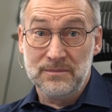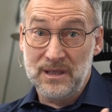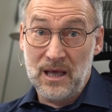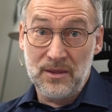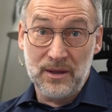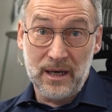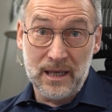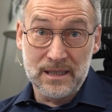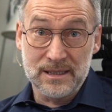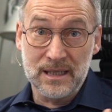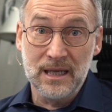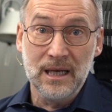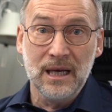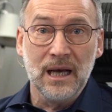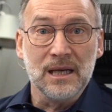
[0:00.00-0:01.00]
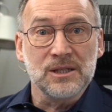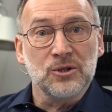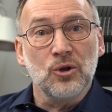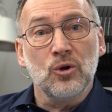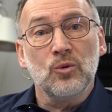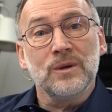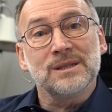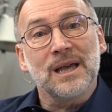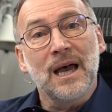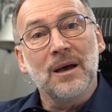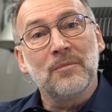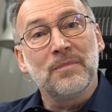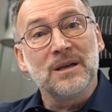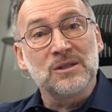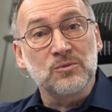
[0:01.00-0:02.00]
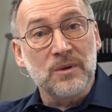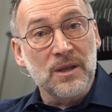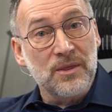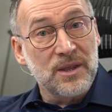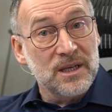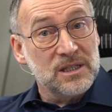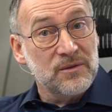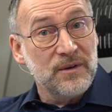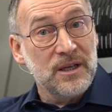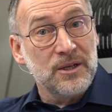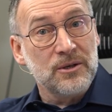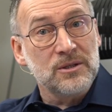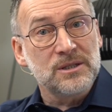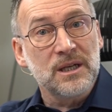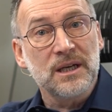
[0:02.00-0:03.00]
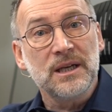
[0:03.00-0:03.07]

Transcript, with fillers: Nonetheless, as it always happens with these videos,